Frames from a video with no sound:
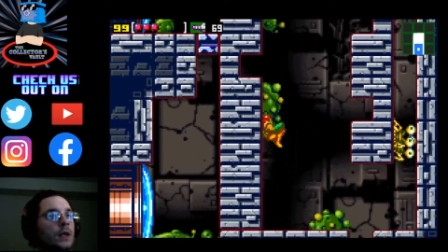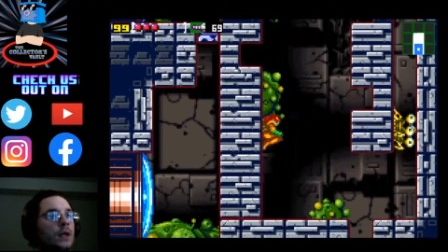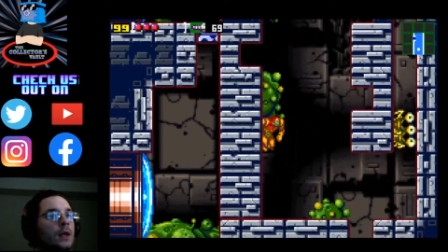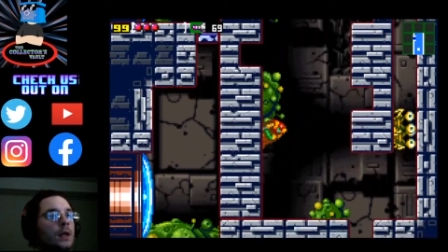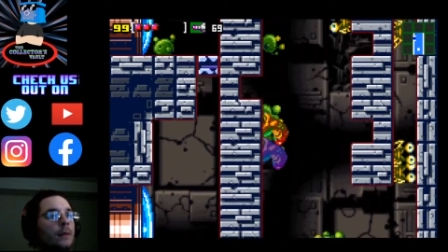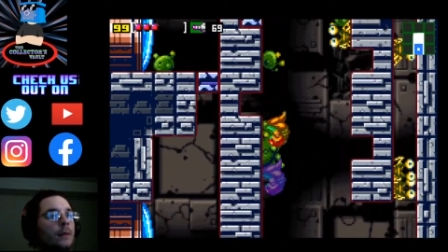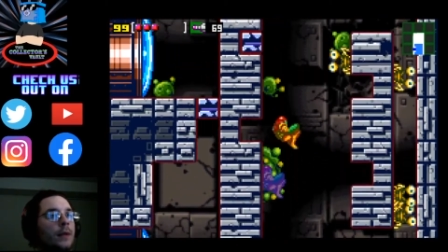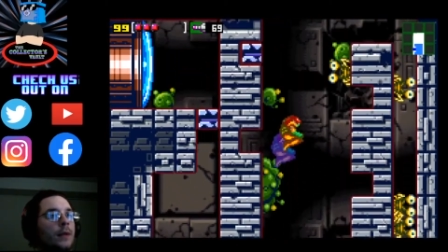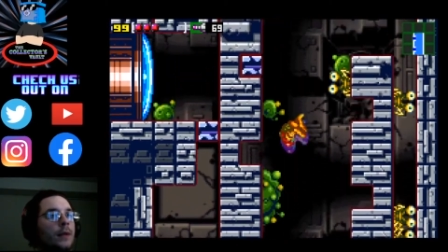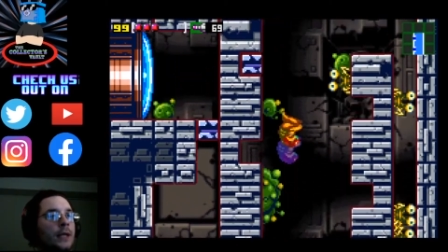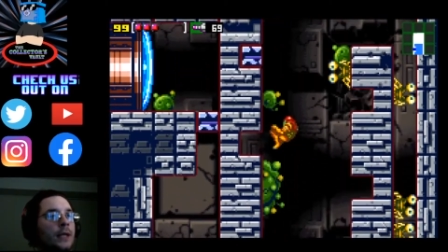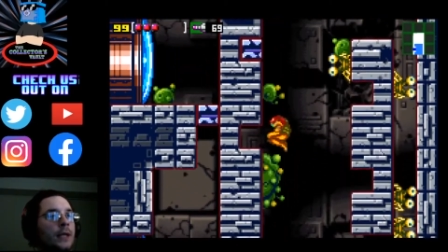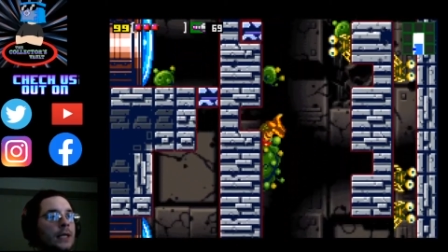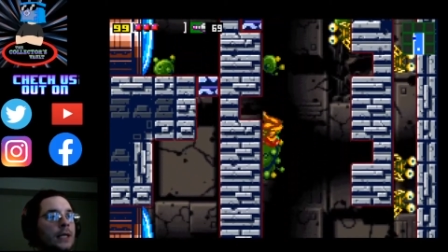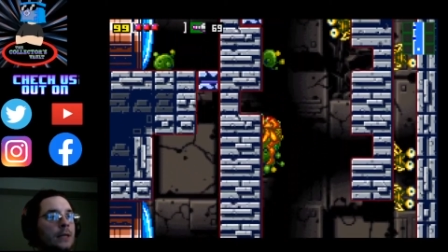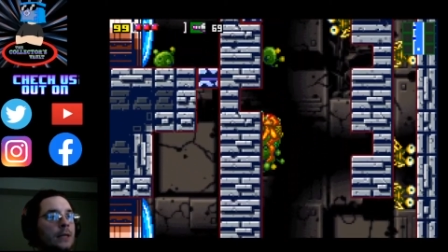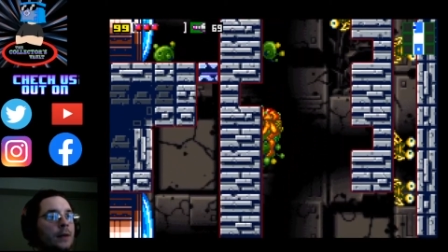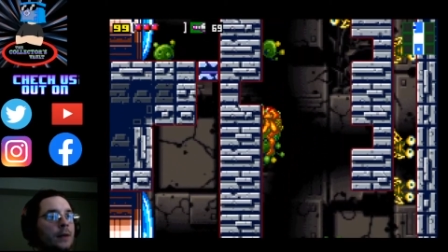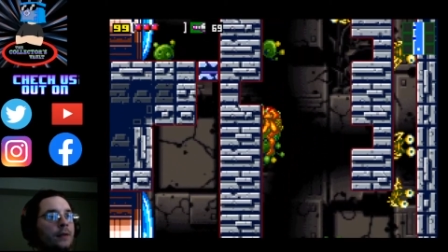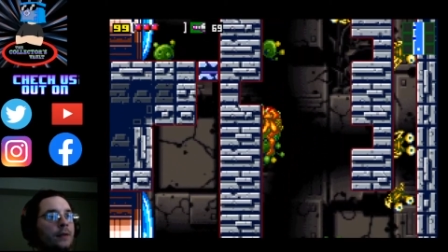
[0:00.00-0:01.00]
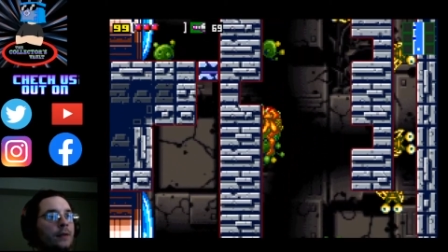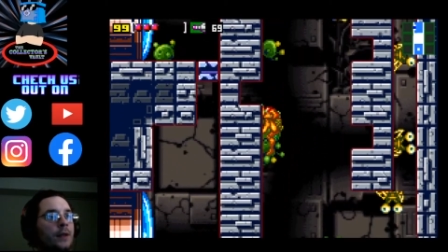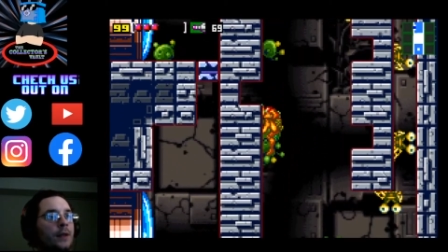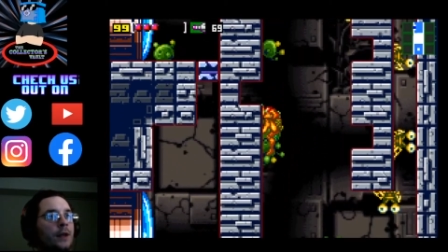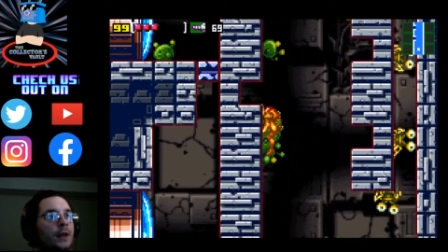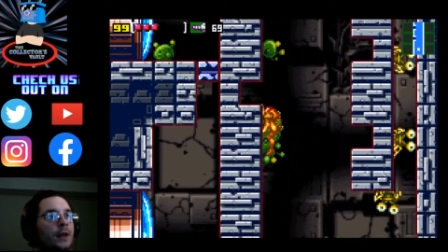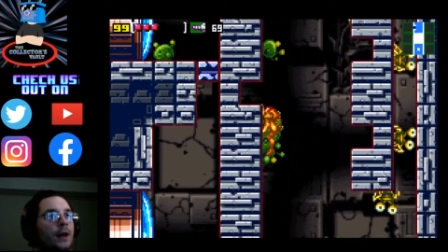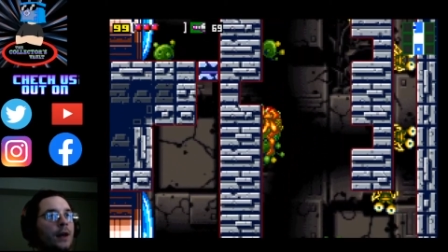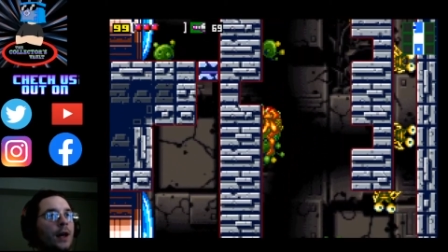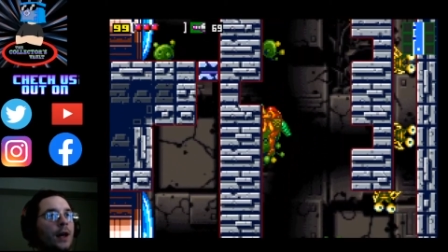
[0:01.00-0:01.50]
But again, now that we have the
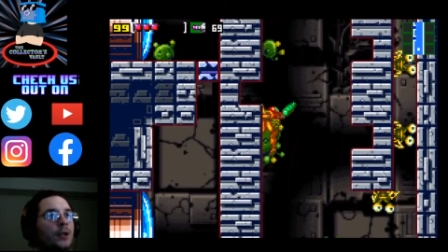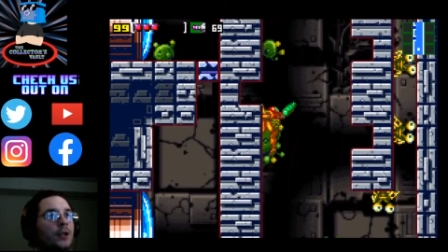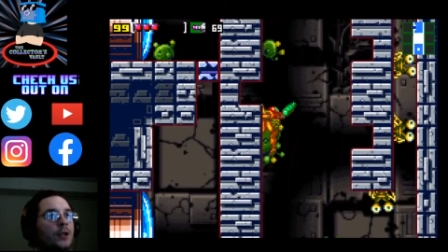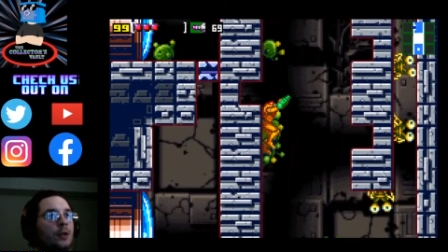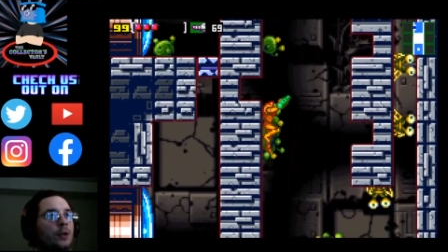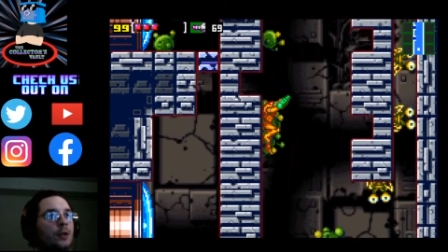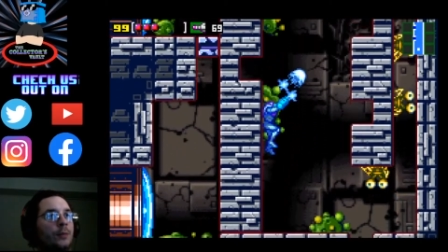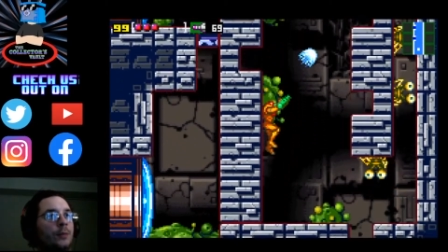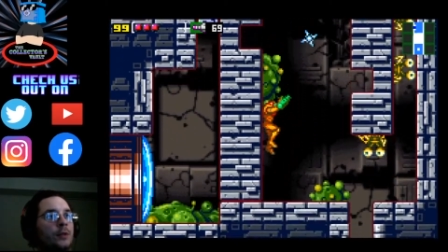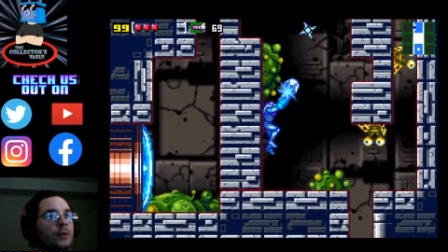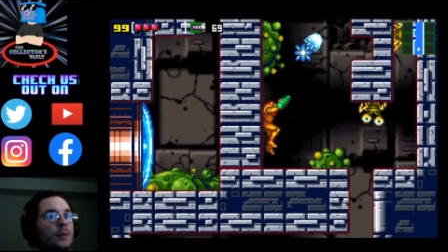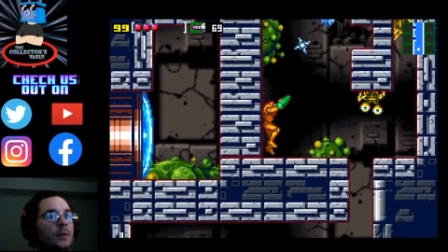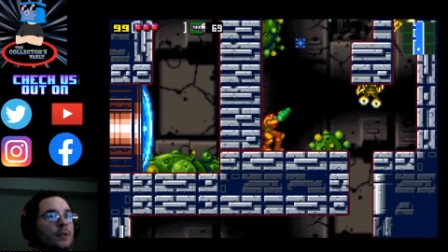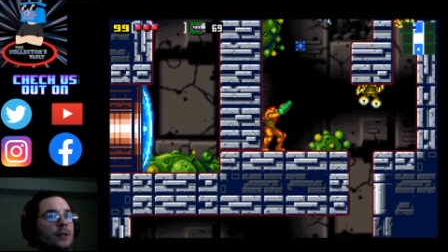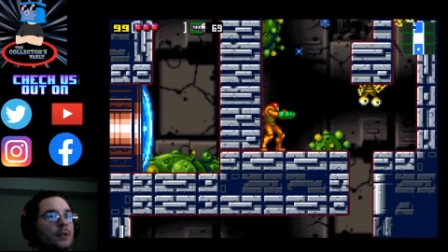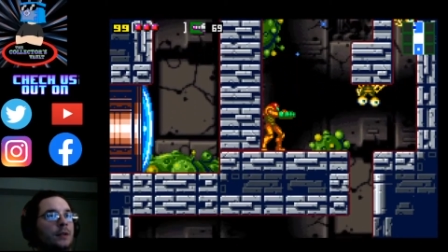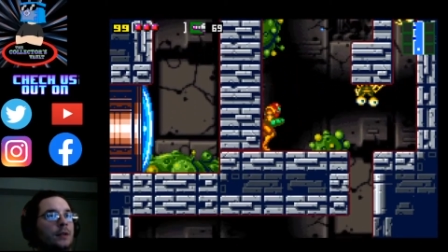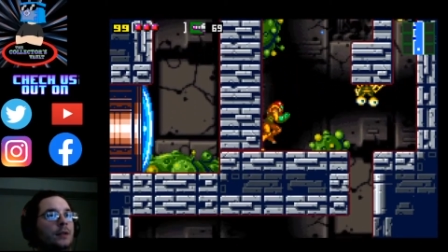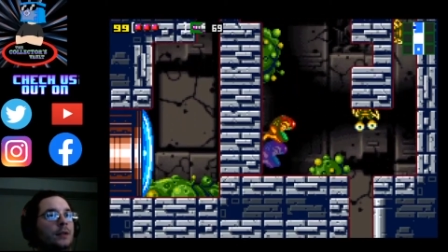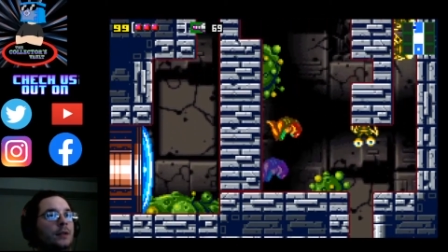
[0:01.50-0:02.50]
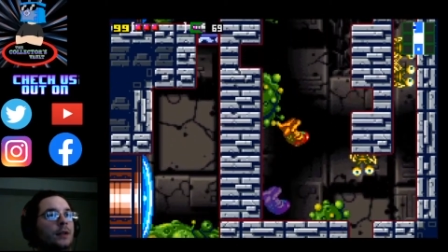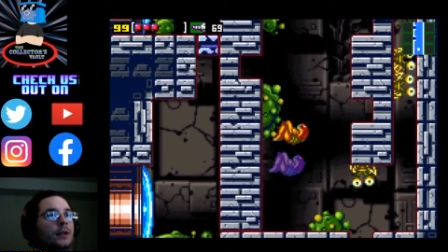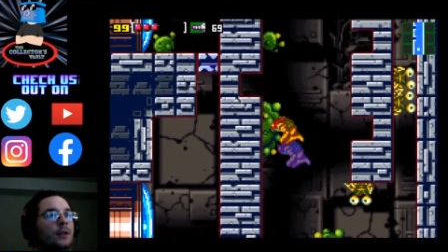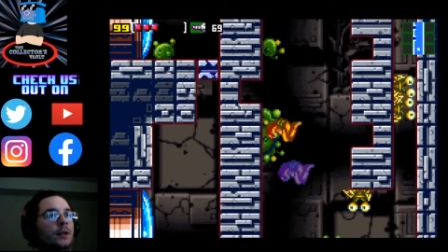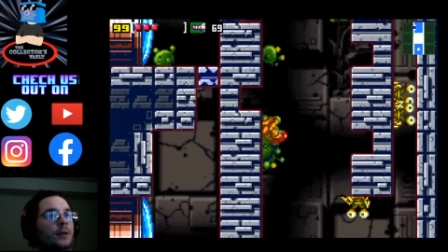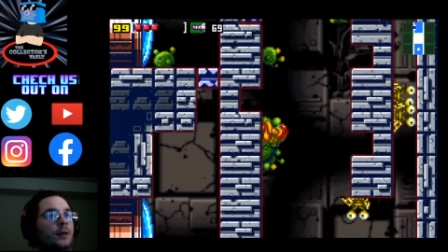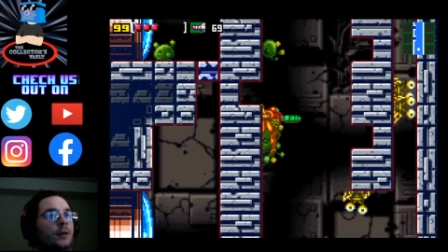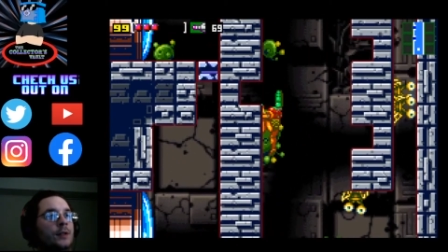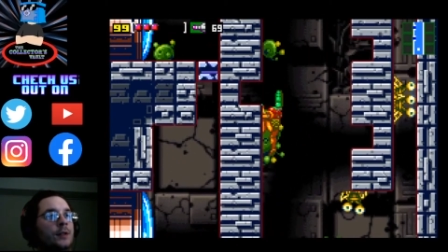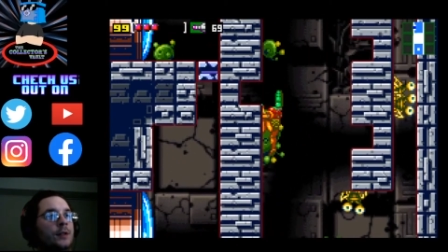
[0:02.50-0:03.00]
high jump boost, that makes it a
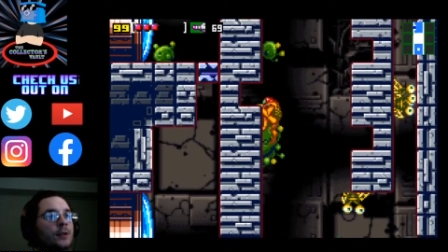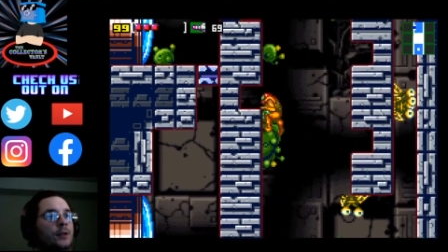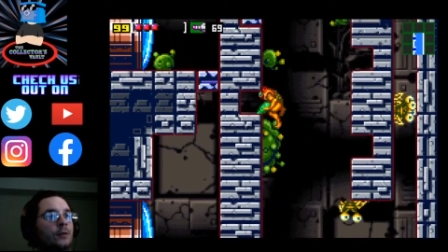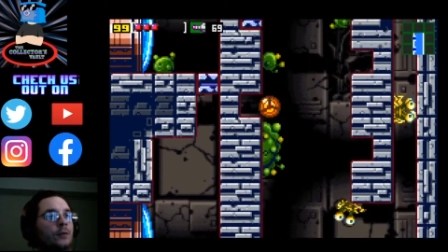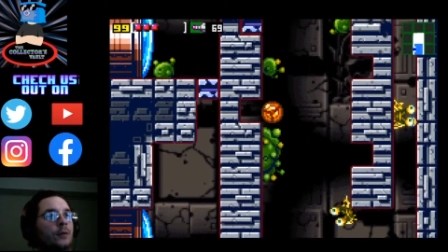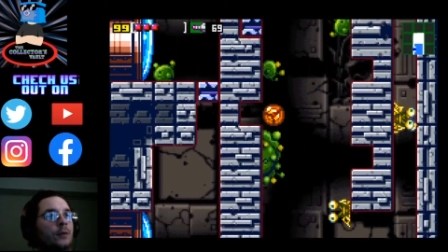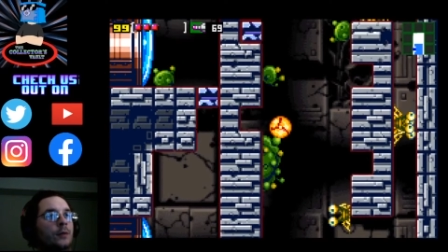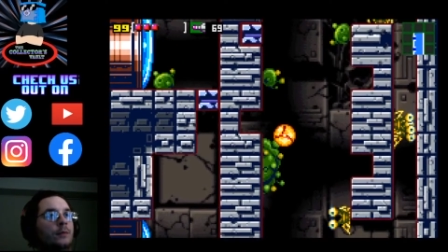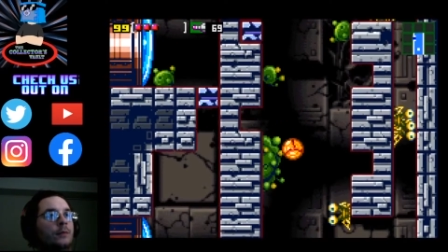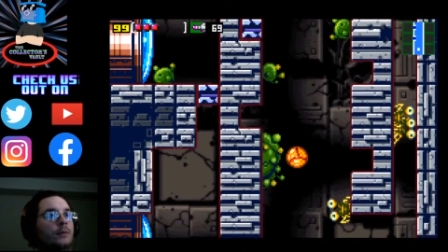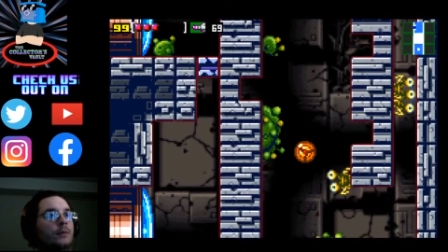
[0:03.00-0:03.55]
little easier. Whoa.